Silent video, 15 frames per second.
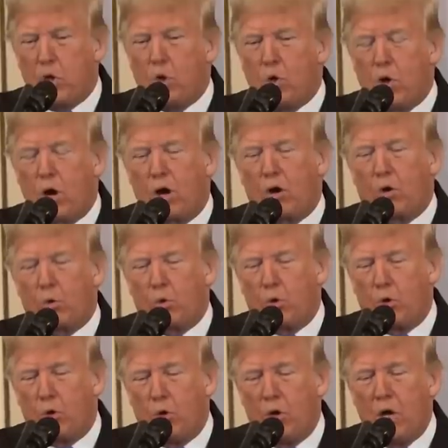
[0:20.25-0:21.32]
You are a
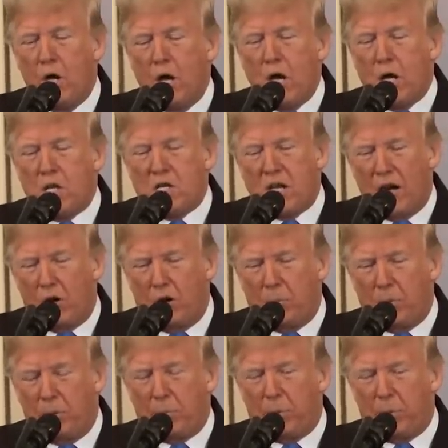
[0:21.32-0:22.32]
rude, terrible